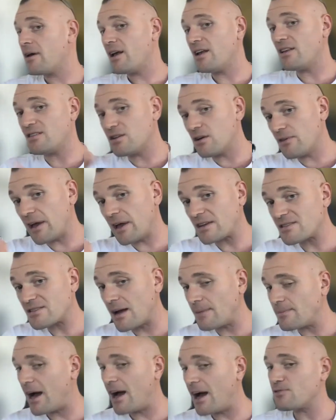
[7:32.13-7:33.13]
Until next
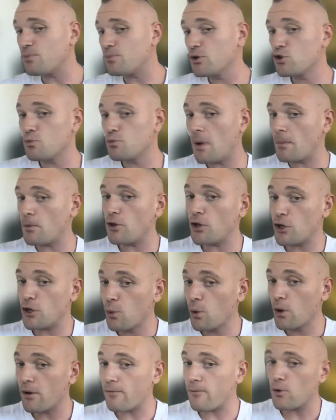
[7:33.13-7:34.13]
time, guys, please remember that you
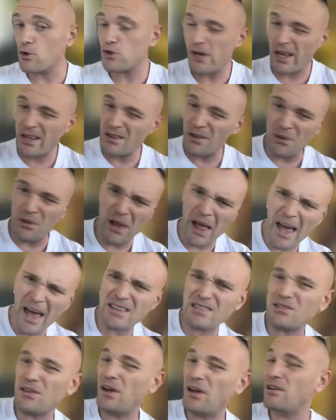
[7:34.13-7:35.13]
were your first and
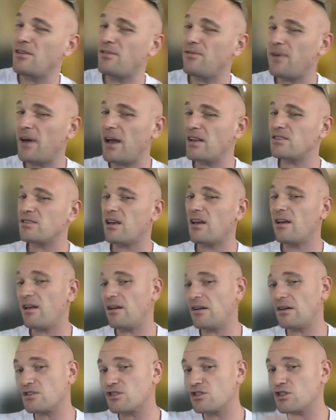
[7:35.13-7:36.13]
last line of defense,
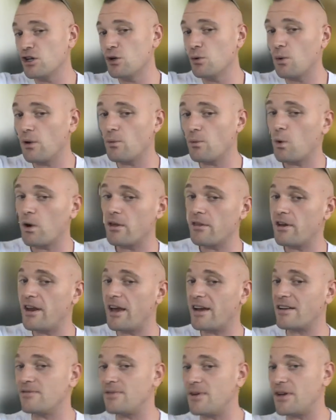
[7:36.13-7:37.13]
and I'll see you in one of the
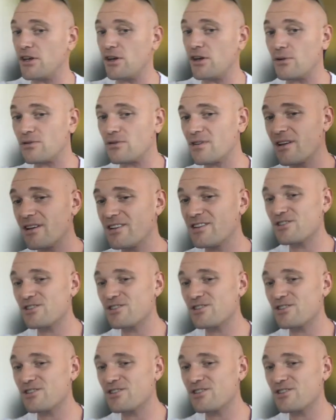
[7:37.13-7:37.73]
next videos.